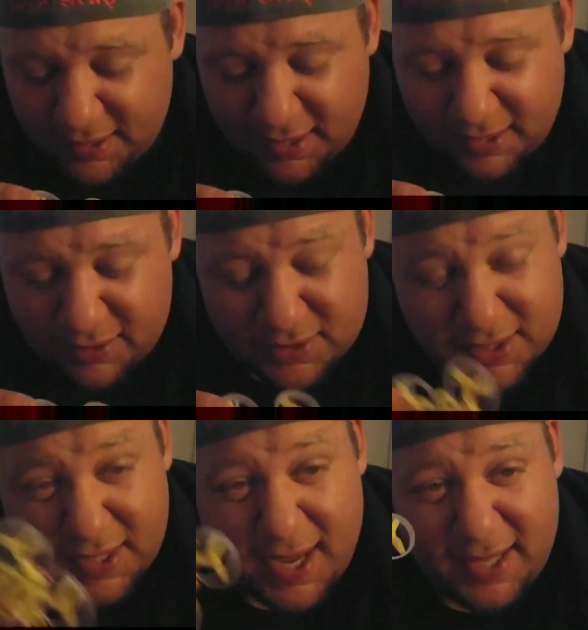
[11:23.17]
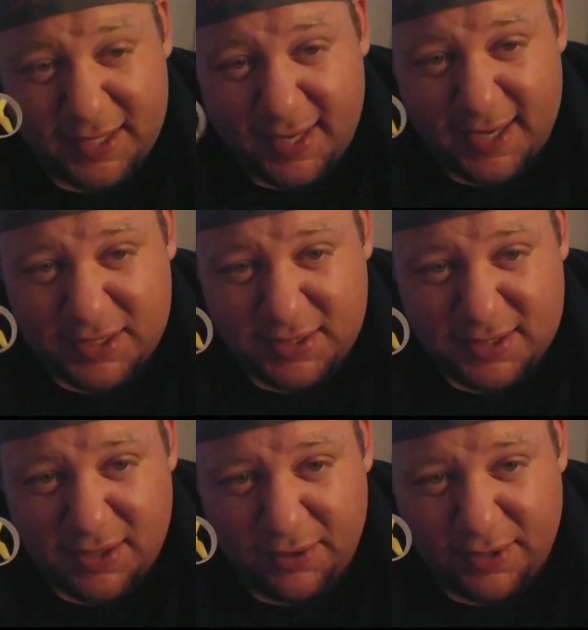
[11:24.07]
get used to that, and then actually
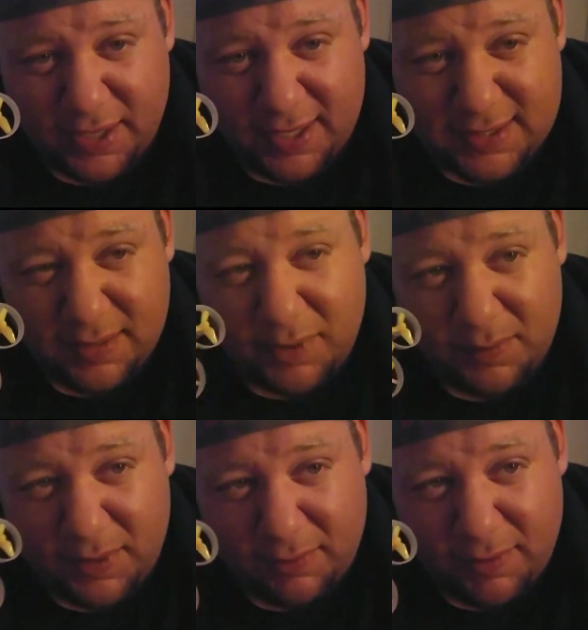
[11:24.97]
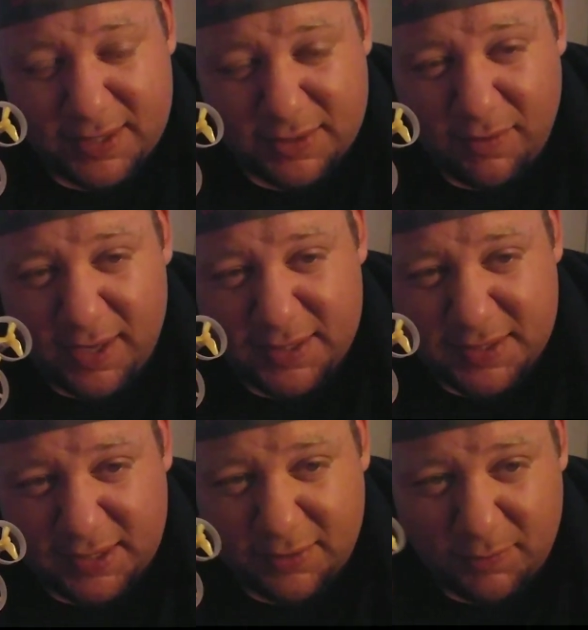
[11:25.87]
start looking at some of the big race quads
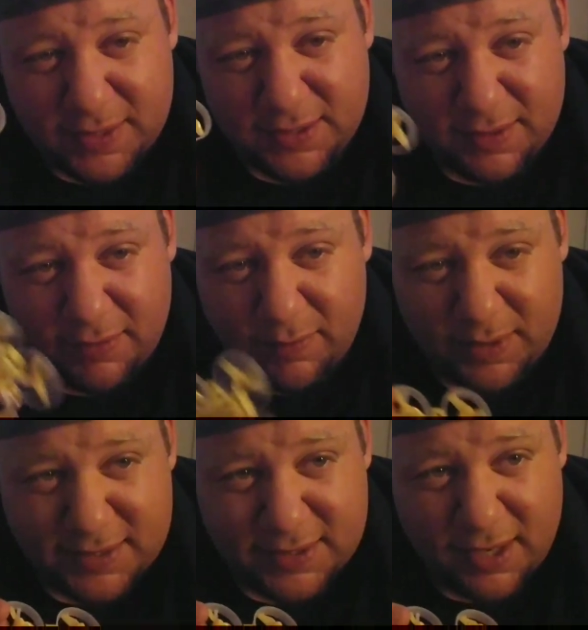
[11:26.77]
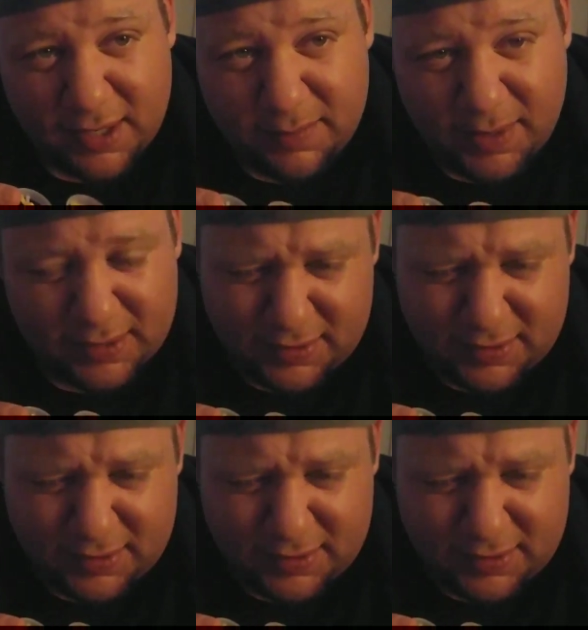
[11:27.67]
like the Wizard everybody's talking about,